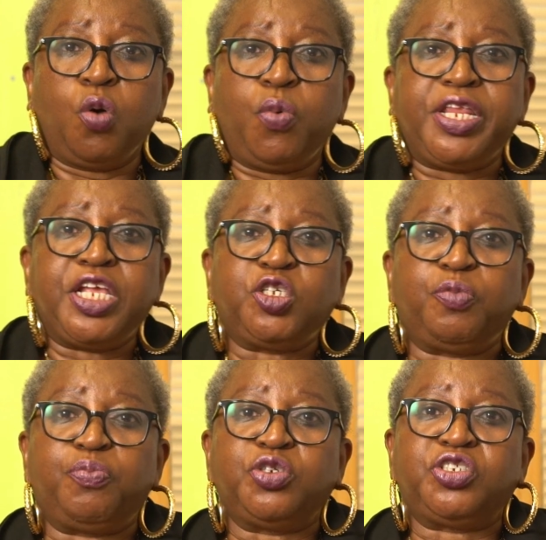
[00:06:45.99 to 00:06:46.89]
We need
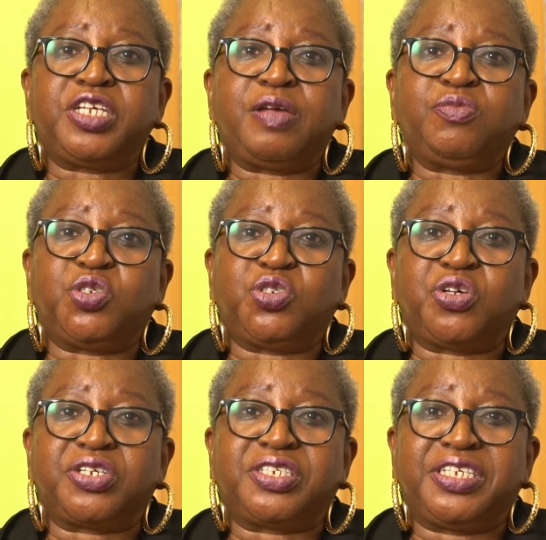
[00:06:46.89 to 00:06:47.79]
to push them to
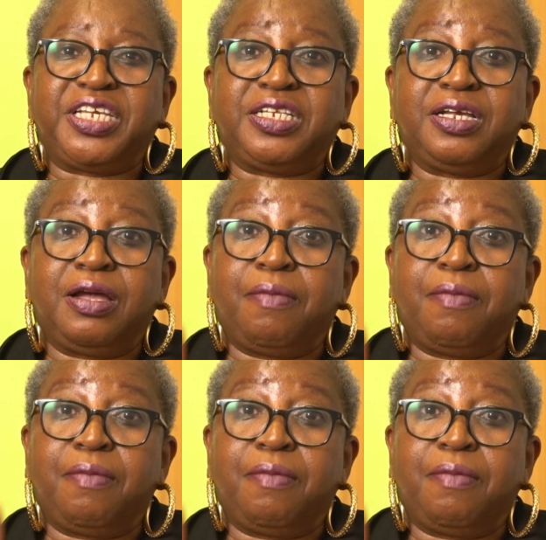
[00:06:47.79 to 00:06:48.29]
succeed,